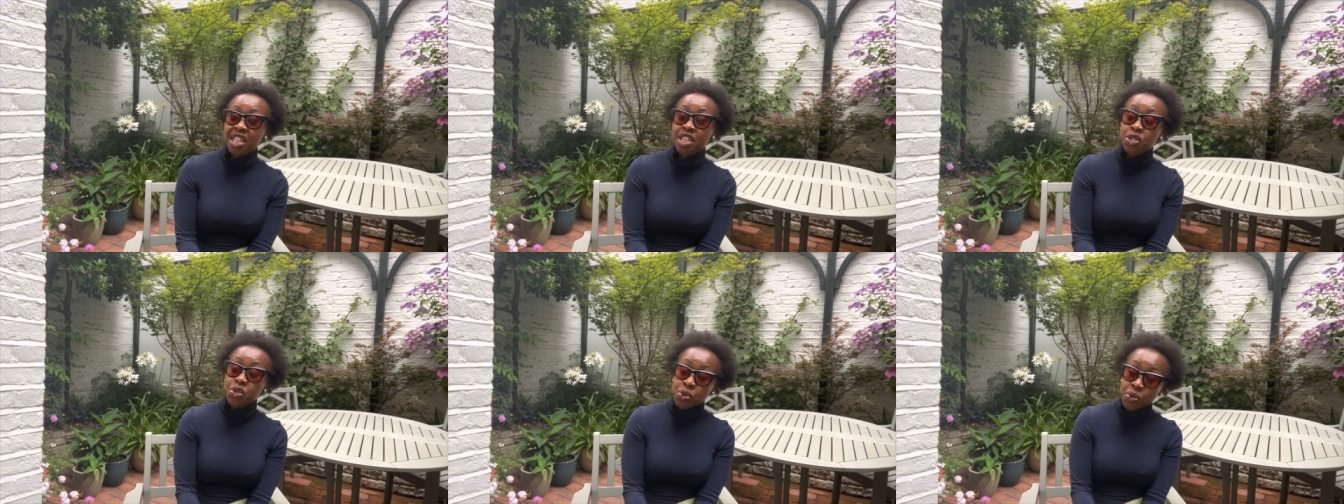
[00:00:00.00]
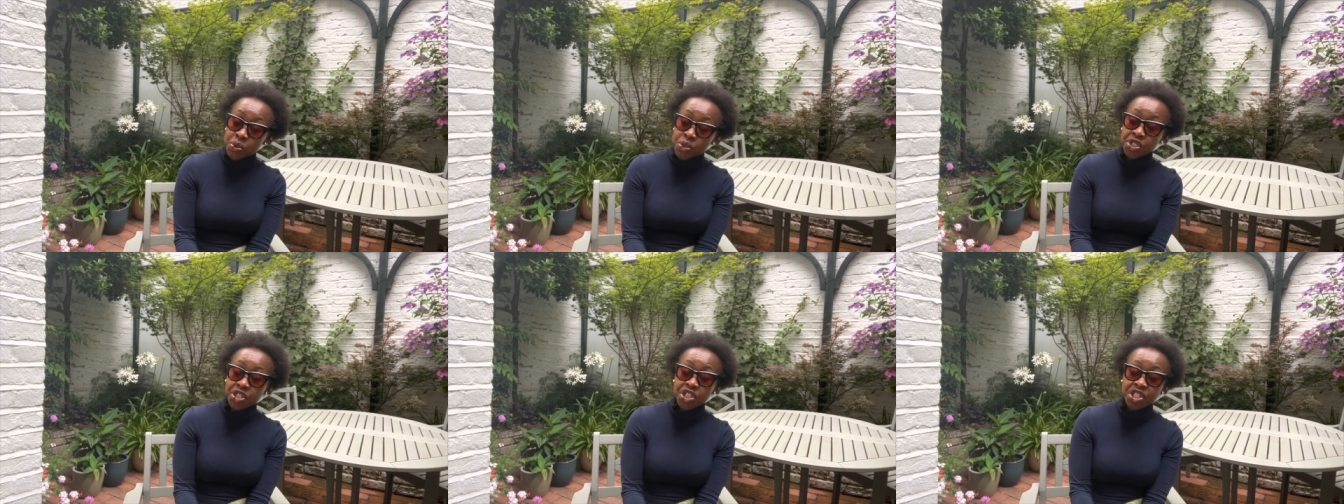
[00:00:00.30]
And
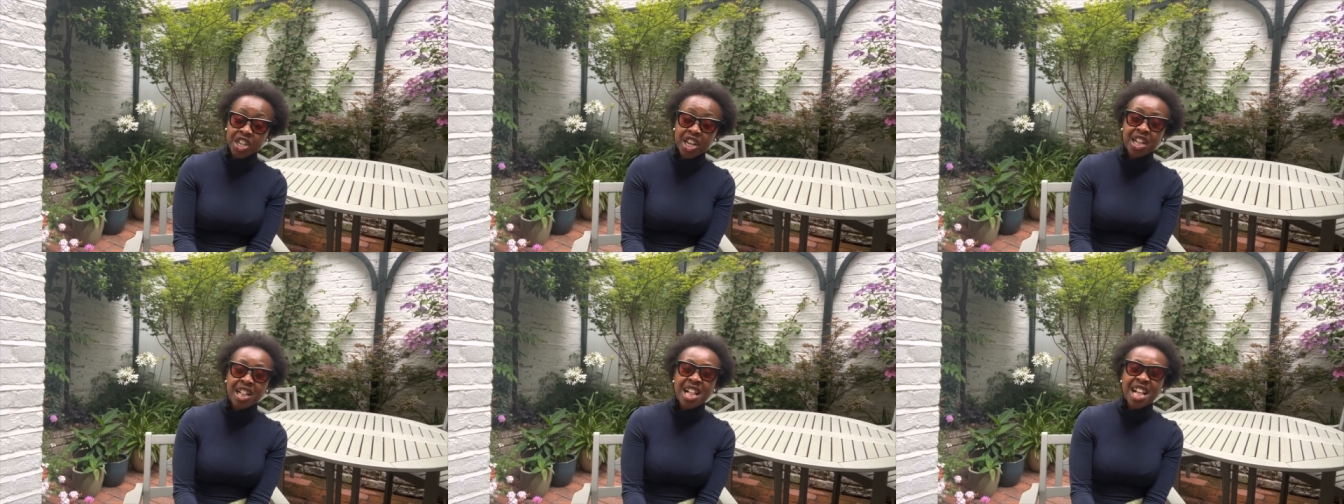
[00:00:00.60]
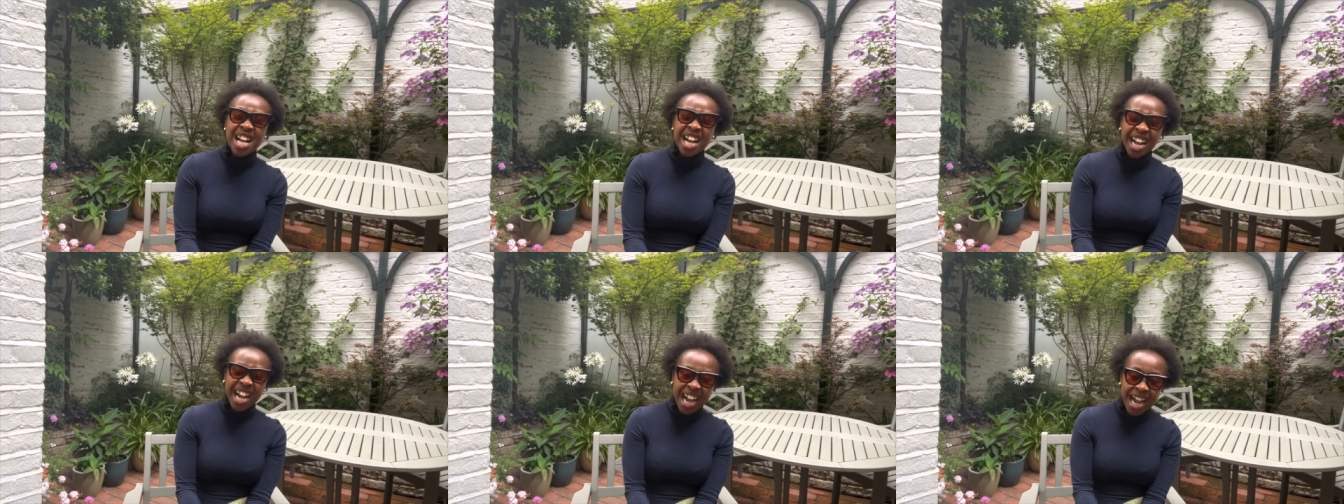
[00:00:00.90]
tortoiseshell
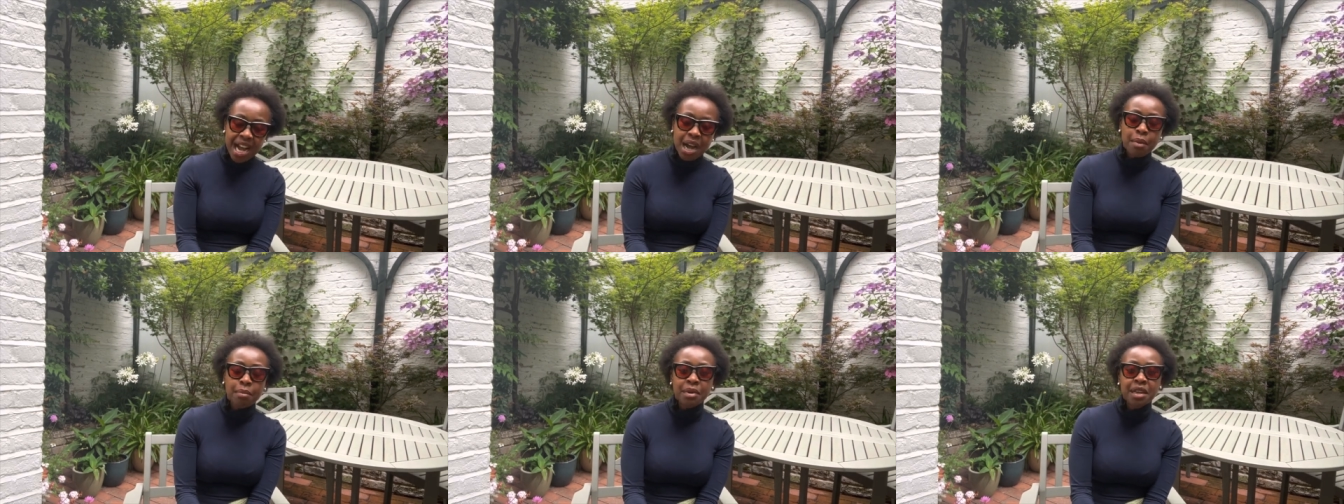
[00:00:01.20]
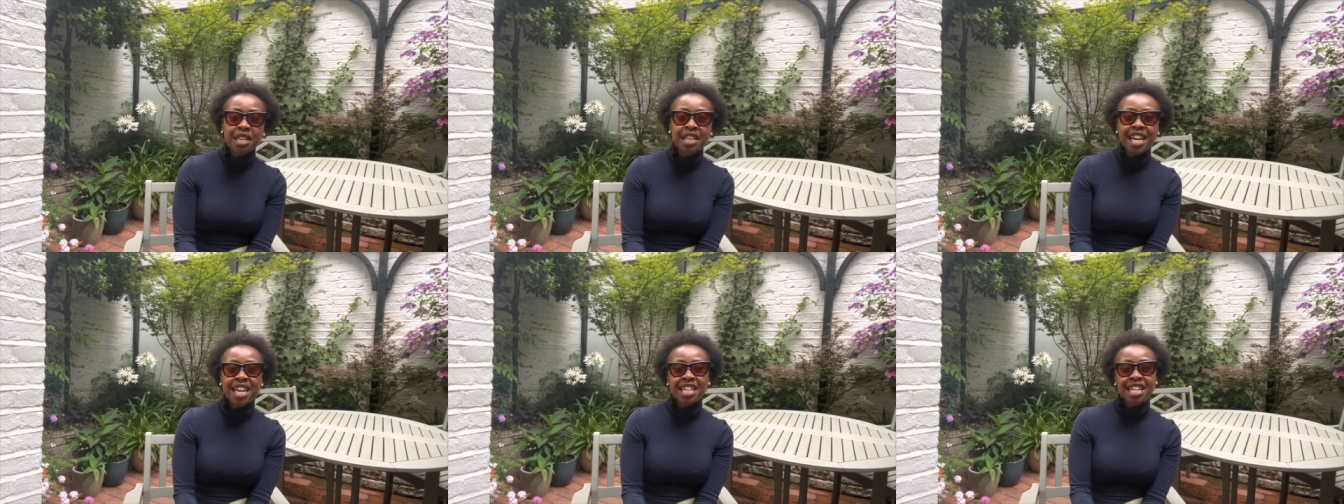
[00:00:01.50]
come
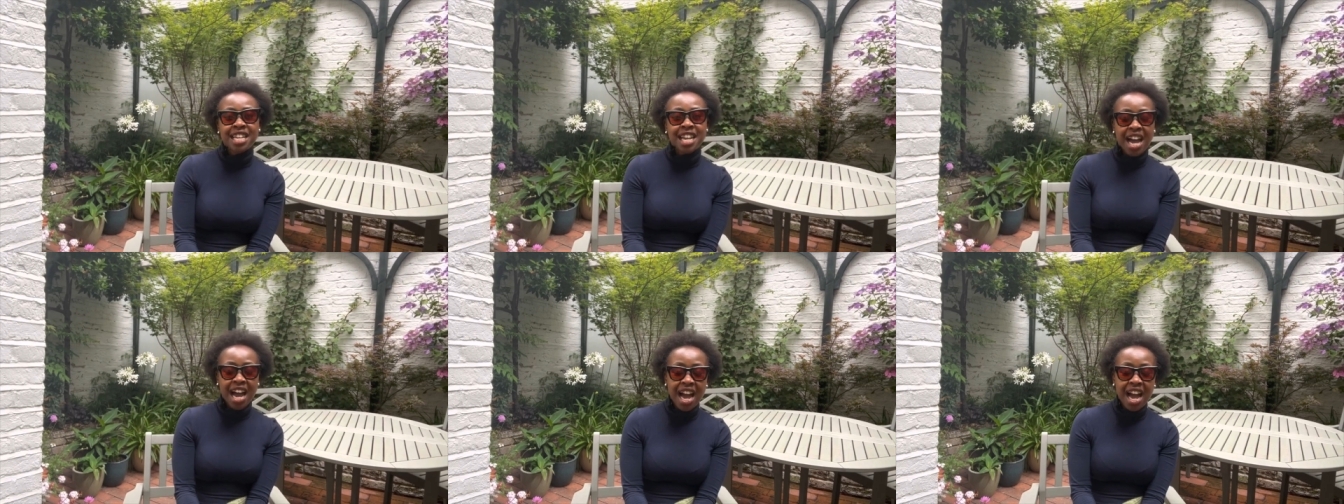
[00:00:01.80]
in at an